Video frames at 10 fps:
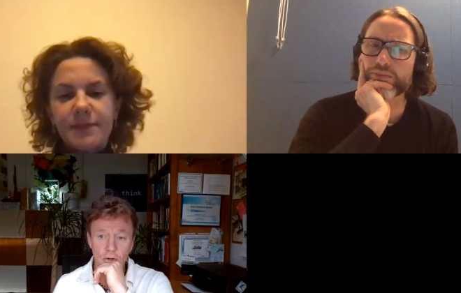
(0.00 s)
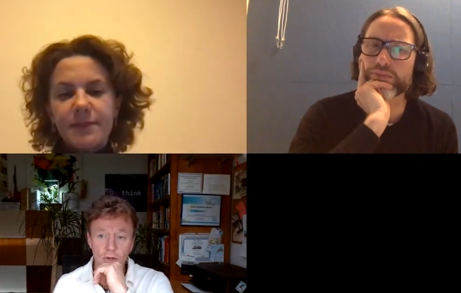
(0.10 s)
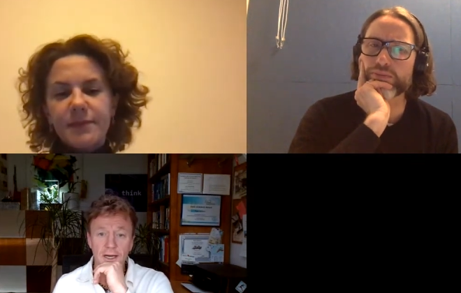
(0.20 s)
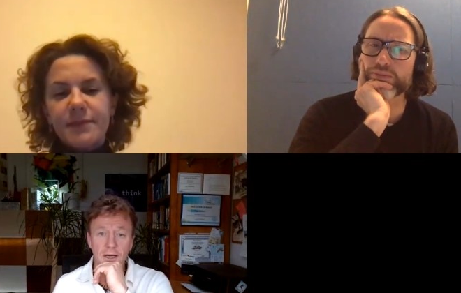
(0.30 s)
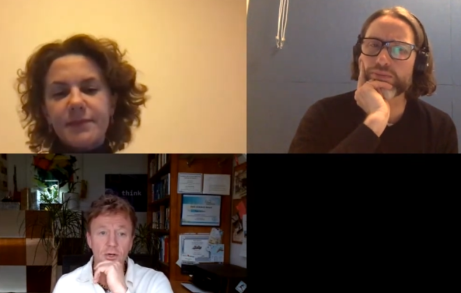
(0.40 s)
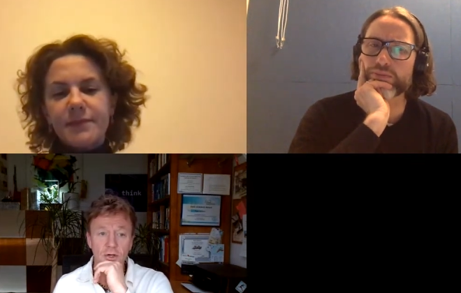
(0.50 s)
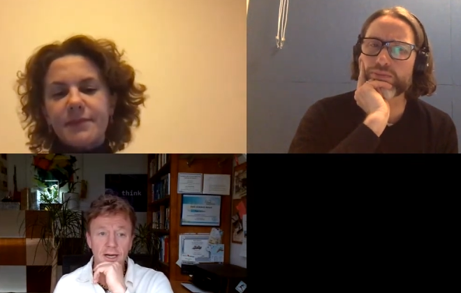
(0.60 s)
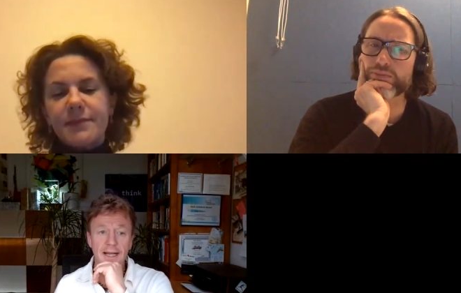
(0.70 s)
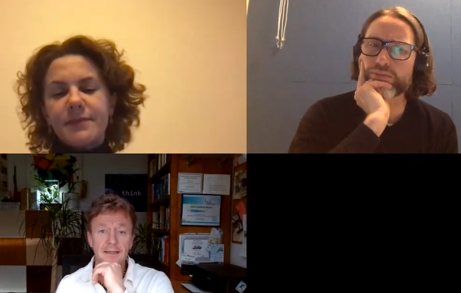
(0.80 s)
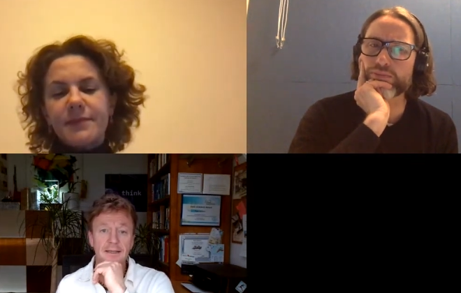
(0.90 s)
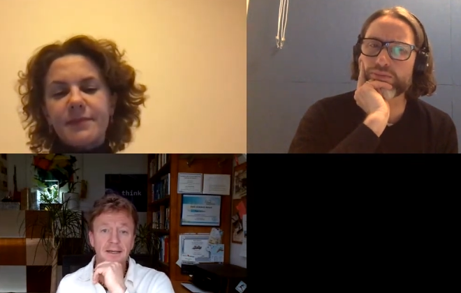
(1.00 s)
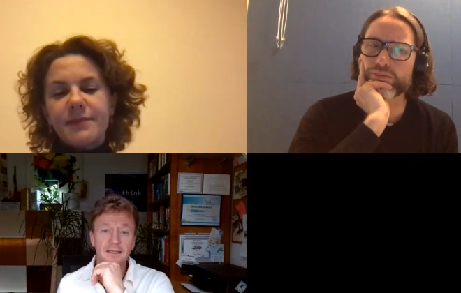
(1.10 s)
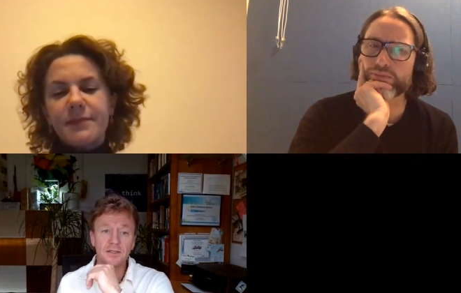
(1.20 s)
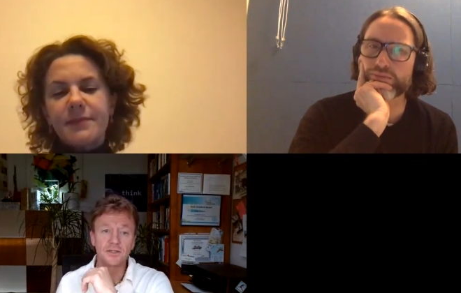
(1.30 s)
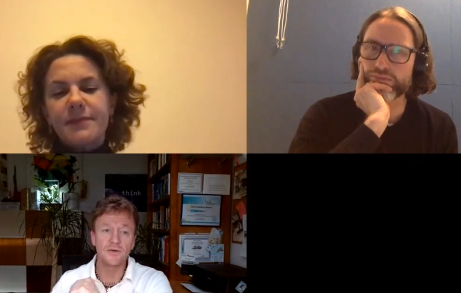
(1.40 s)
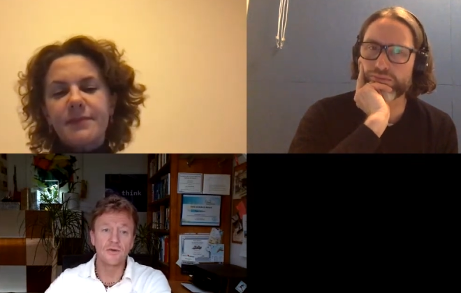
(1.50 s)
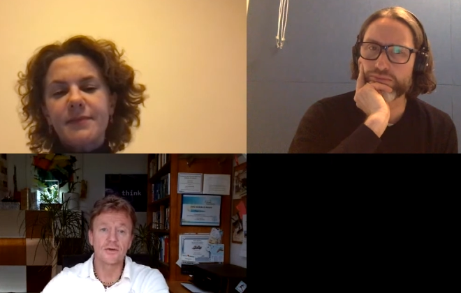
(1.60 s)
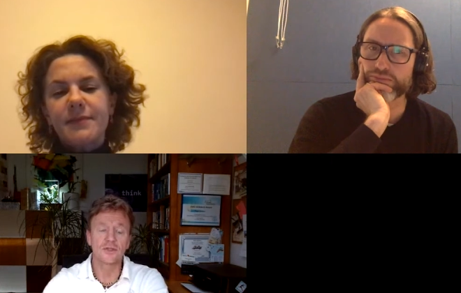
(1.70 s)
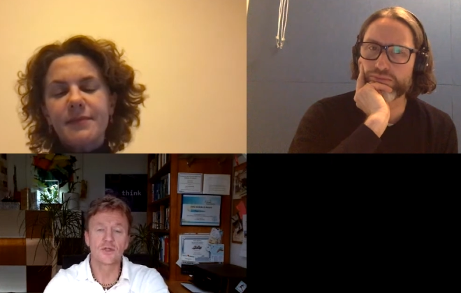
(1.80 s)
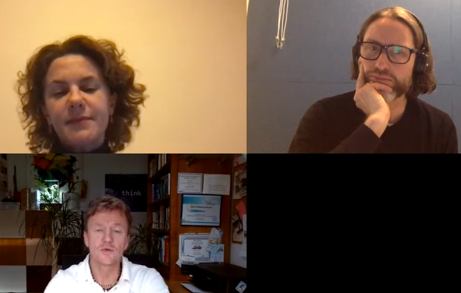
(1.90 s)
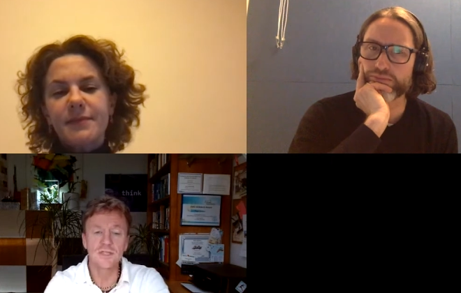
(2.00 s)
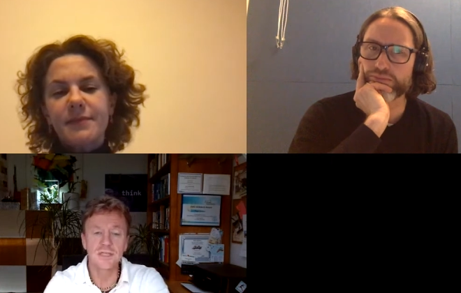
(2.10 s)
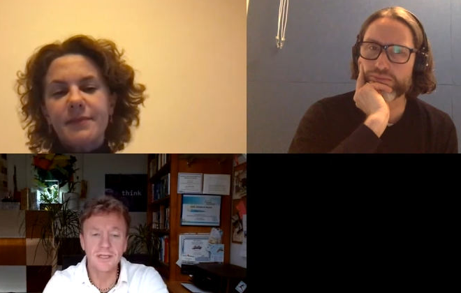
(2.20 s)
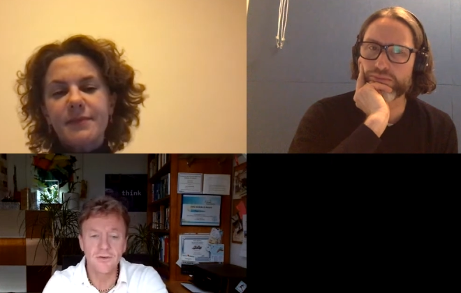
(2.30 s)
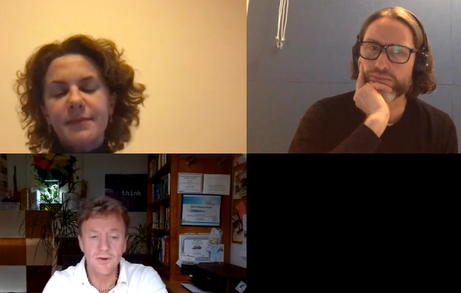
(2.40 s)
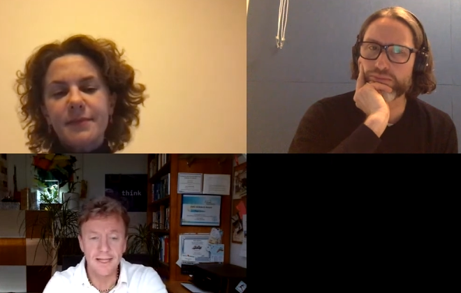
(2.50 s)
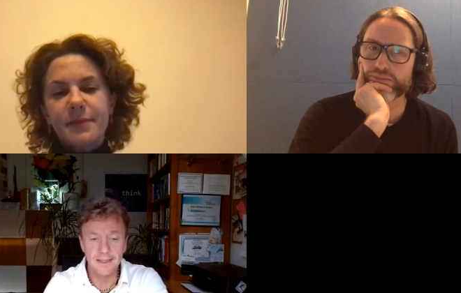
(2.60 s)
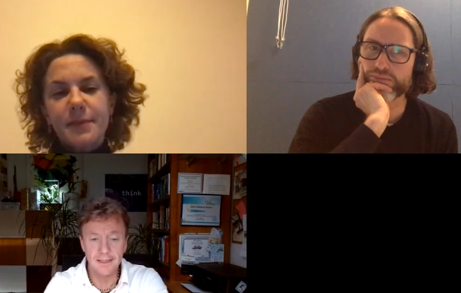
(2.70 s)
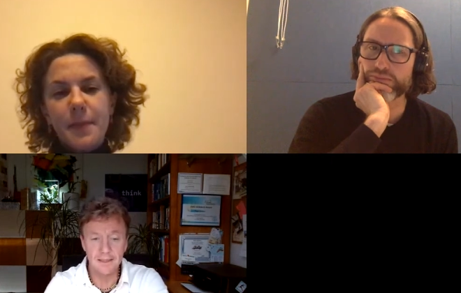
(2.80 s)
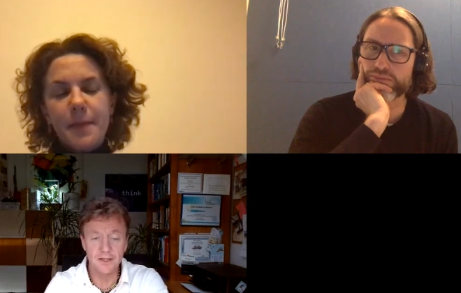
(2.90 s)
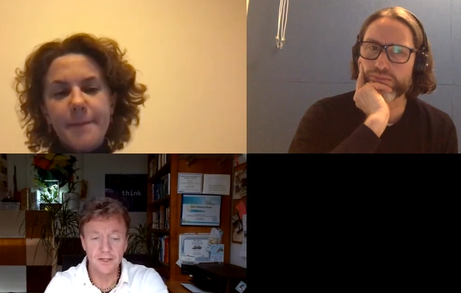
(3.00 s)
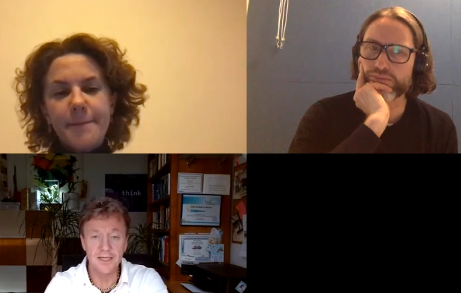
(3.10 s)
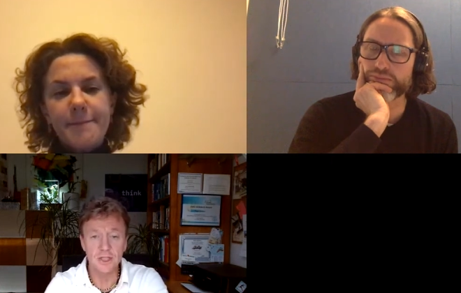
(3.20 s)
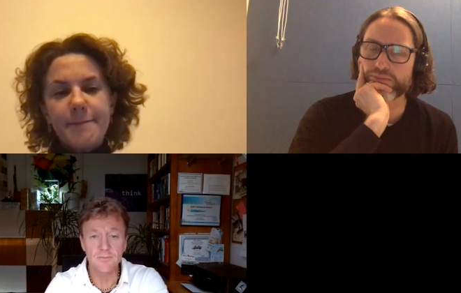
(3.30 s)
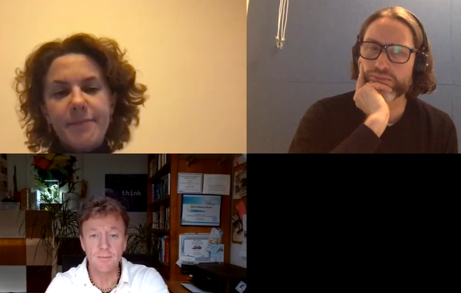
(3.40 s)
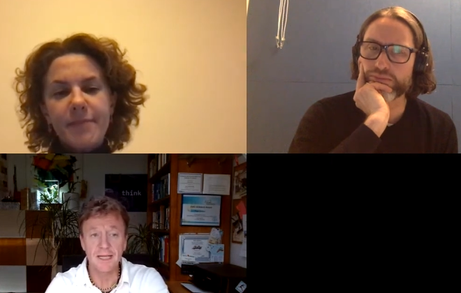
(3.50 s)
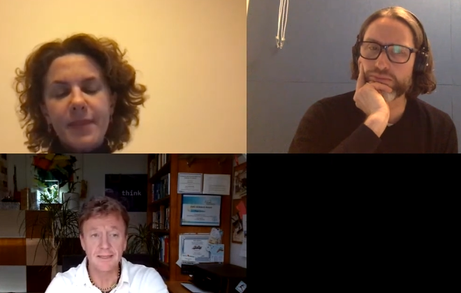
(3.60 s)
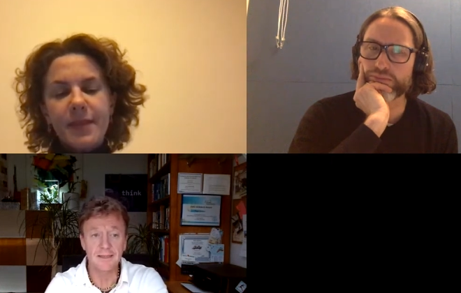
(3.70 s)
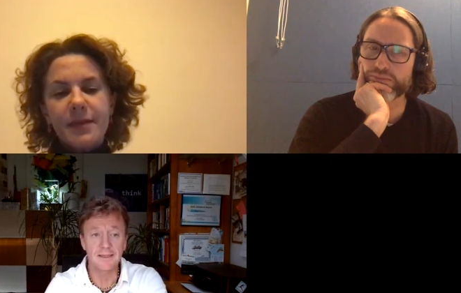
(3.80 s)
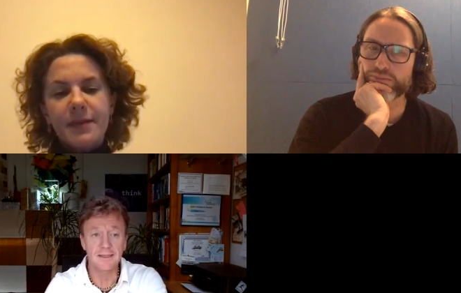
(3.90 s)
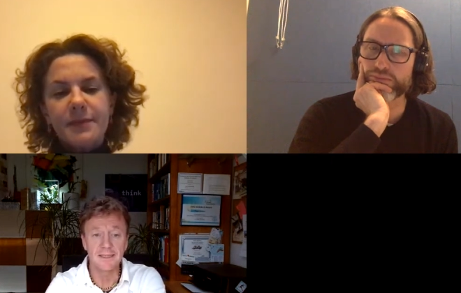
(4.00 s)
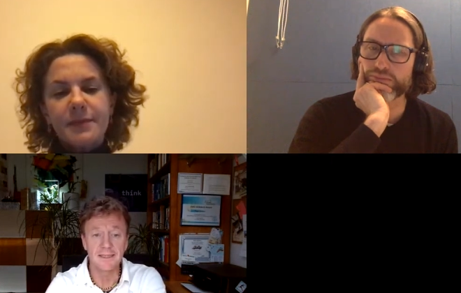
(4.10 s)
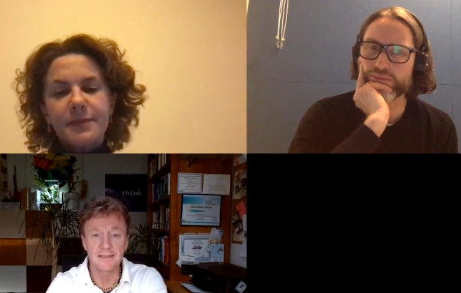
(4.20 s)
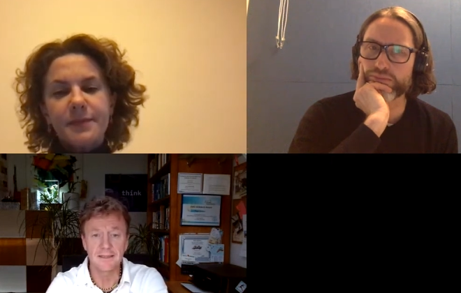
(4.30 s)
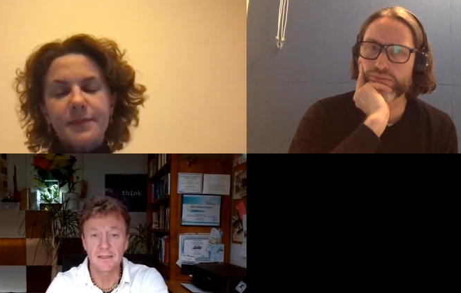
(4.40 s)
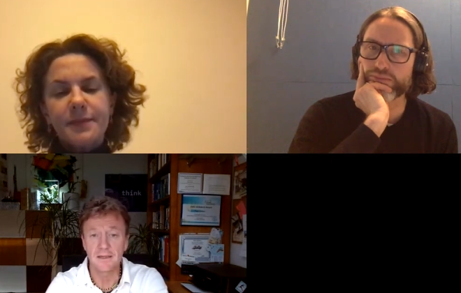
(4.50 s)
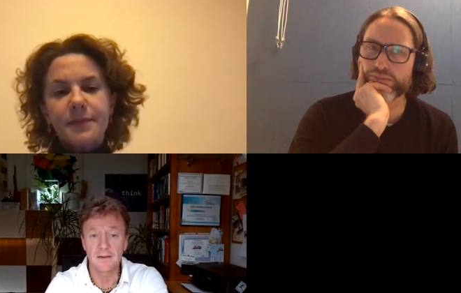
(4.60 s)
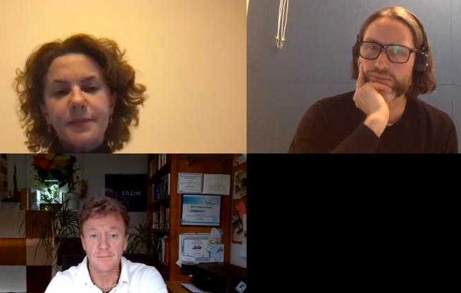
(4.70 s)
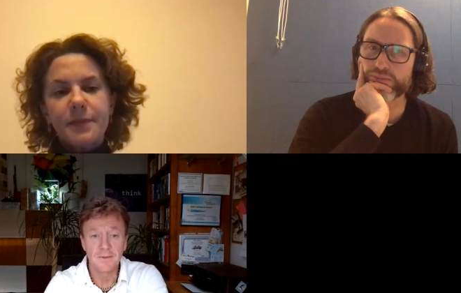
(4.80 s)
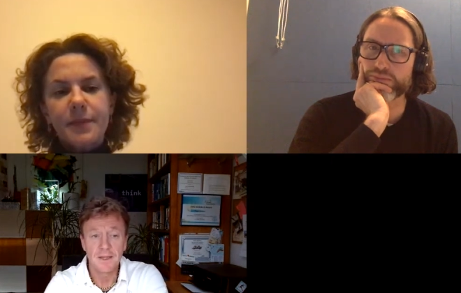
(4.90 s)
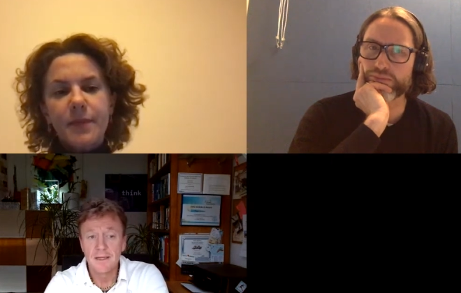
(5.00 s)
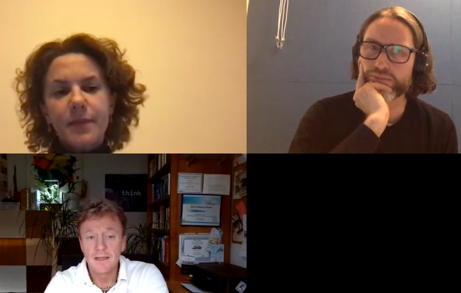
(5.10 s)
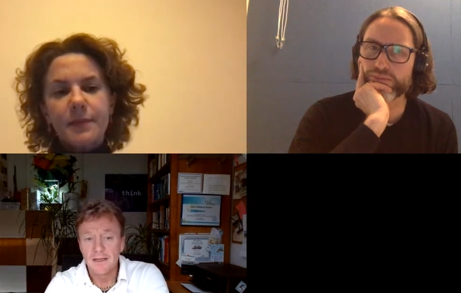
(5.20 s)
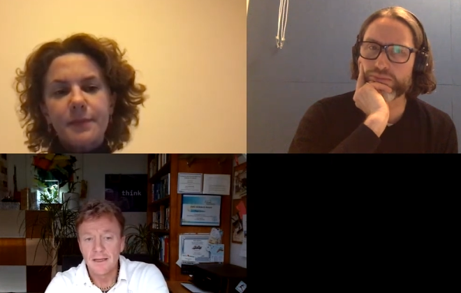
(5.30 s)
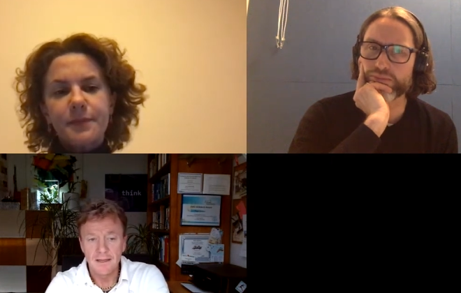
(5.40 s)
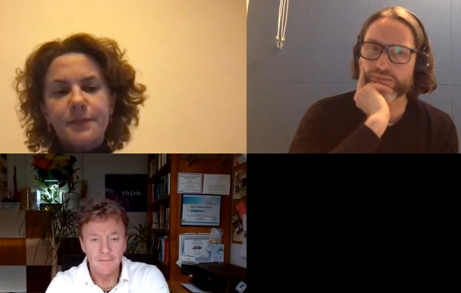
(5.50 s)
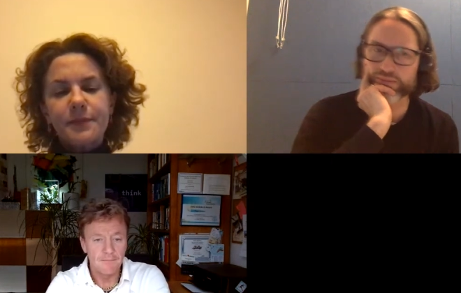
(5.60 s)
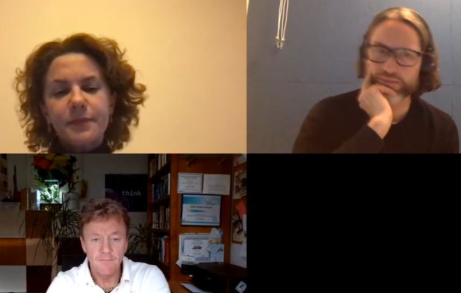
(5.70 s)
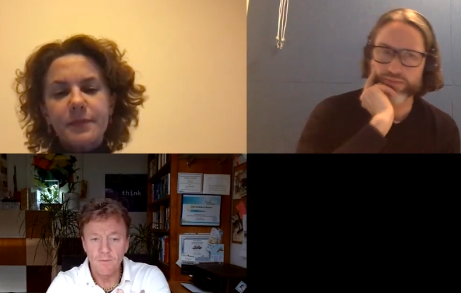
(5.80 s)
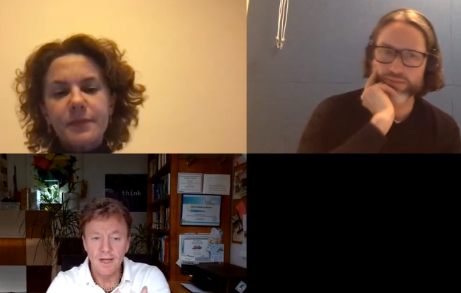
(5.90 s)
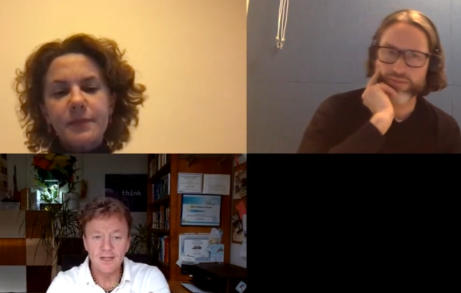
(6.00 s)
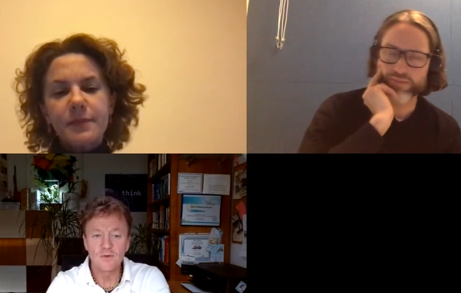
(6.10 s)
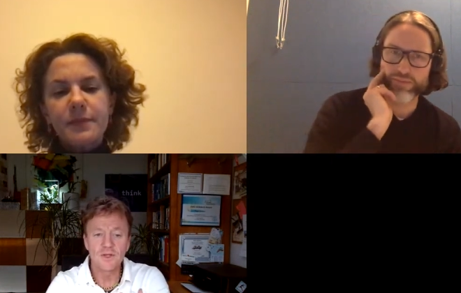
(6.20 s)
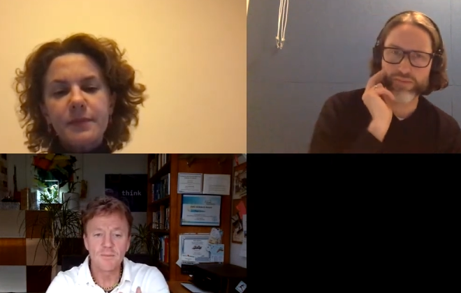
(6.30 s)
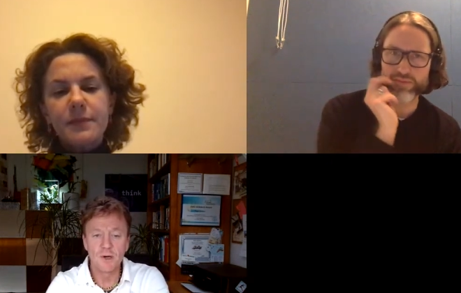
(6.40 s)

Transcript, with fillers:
Speaker 1: Cor correct. Yeah. So choosing the right integration pattern is uh, one of the